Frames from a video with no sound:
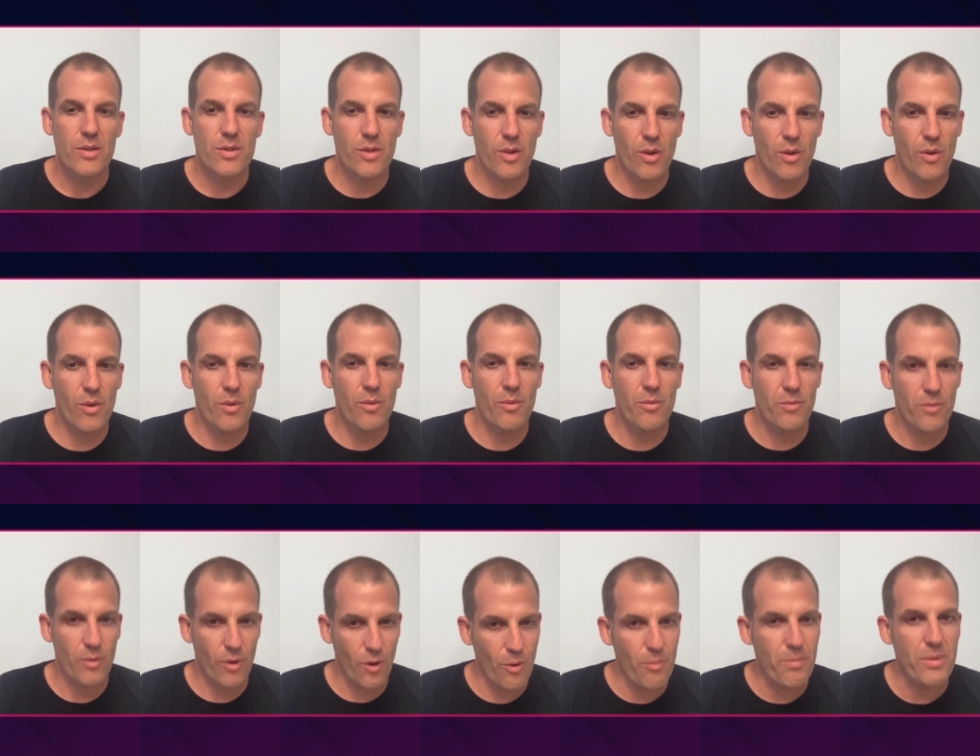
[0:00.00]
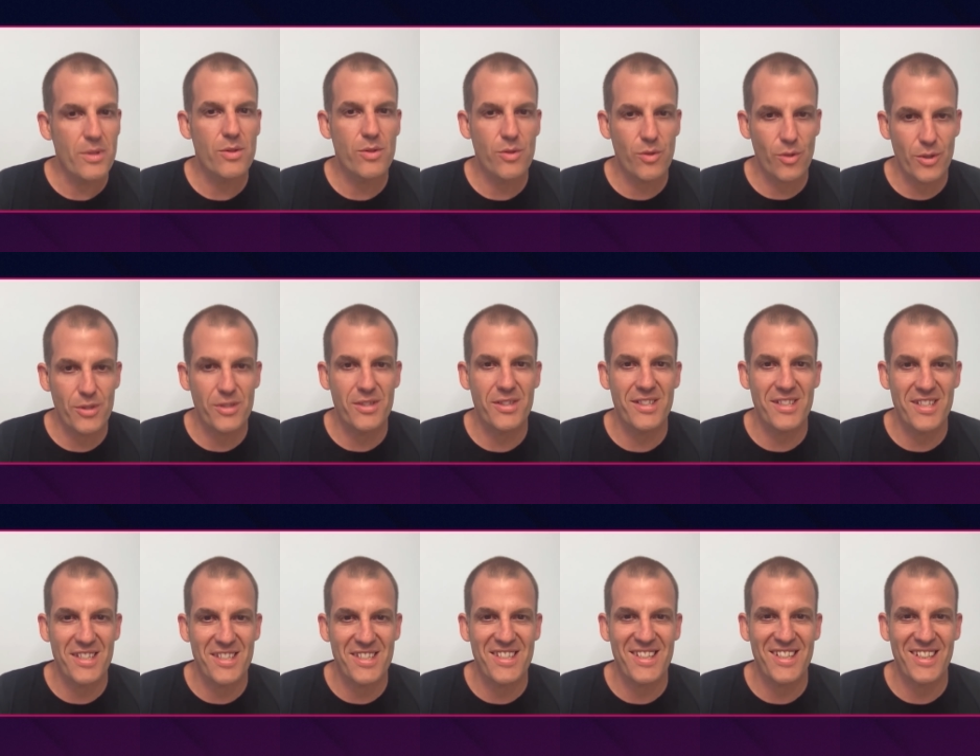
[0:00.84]
So open source
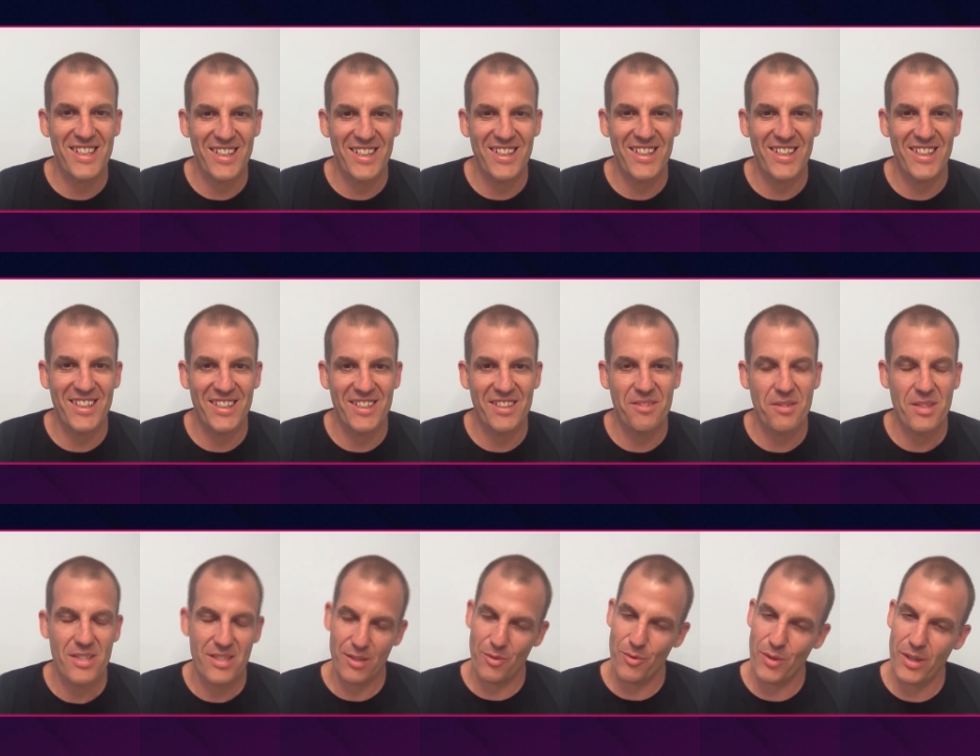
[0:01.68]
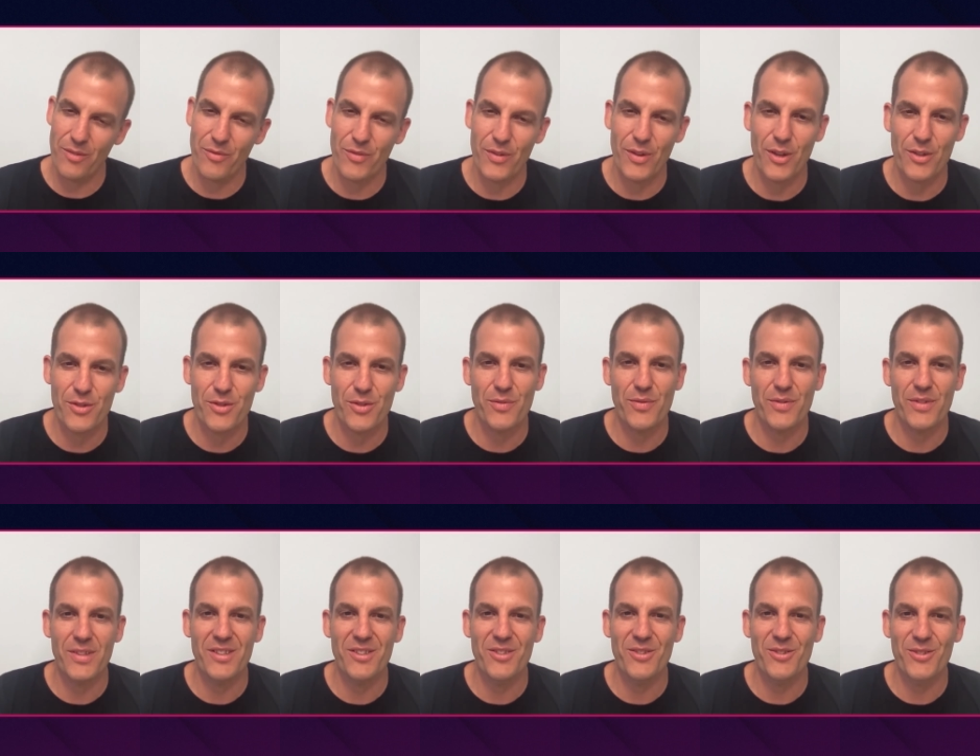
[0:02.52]
is uh, is a great
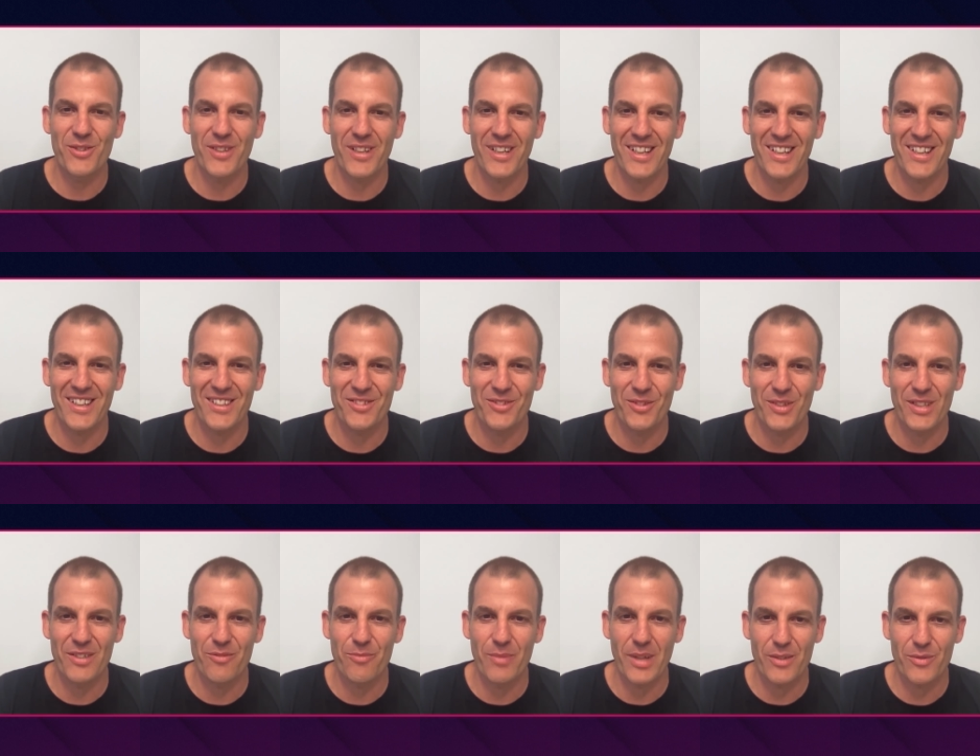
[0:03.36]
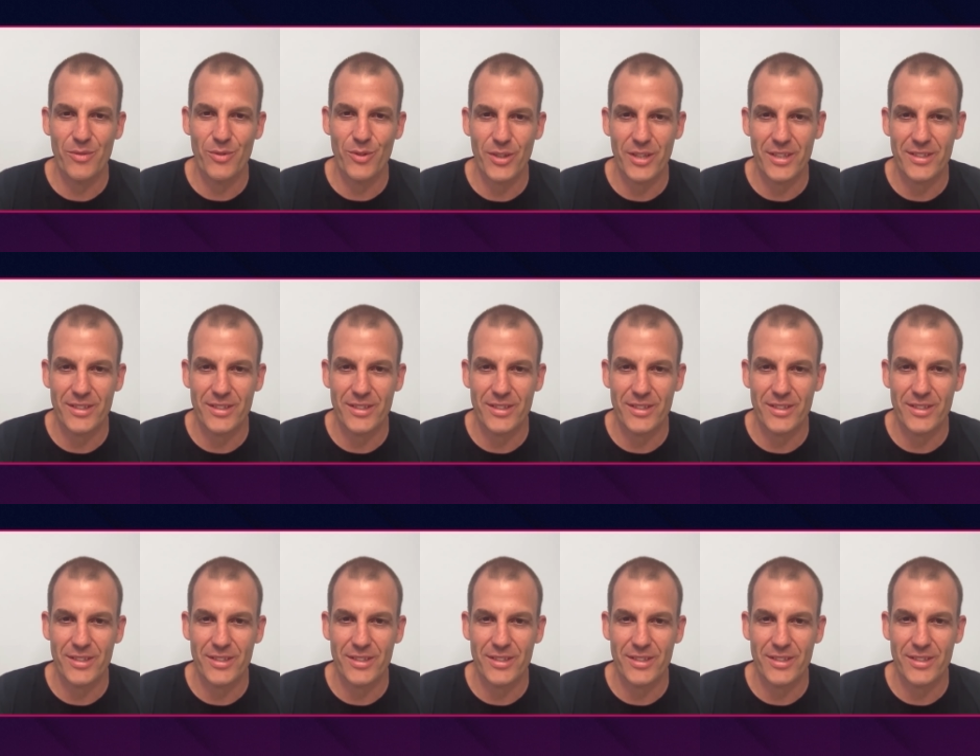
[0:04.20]
philosophy to uh, to live by for